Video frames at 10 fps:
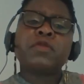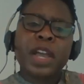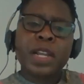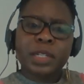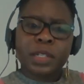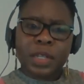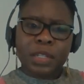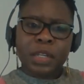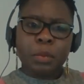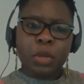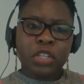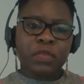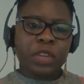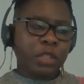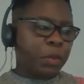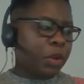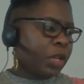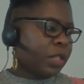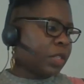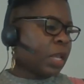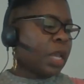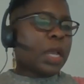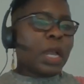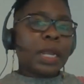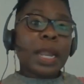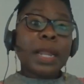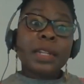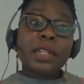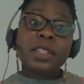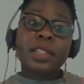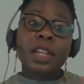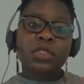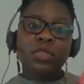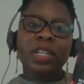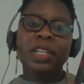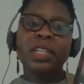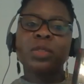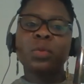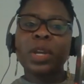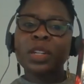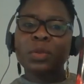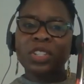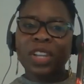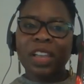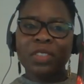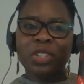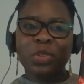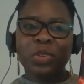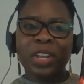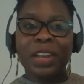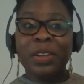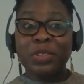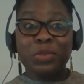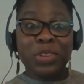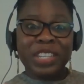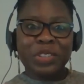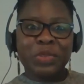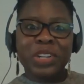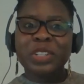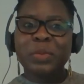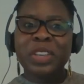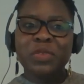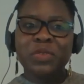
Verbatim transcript: find it as an immersive experience. London Centric is one in which I have a story, and I was really thrilled to be